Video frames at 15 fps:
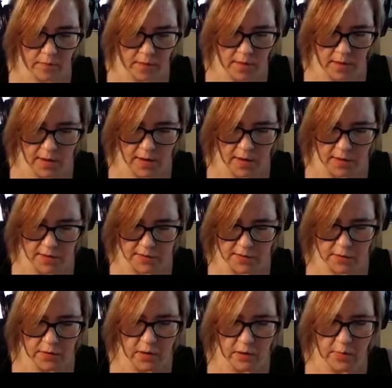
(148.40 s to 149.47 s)
Okay,
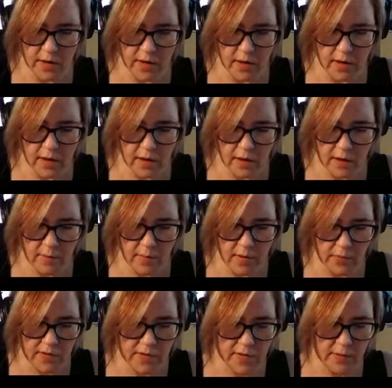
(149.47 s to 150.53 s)
so here we're going to come in
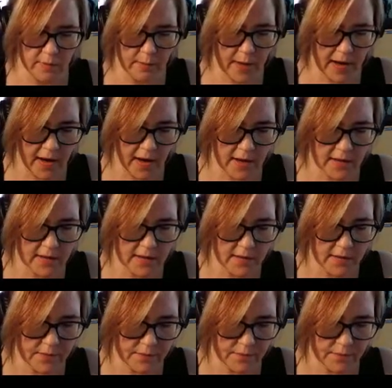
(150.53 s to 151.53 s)
with some bats.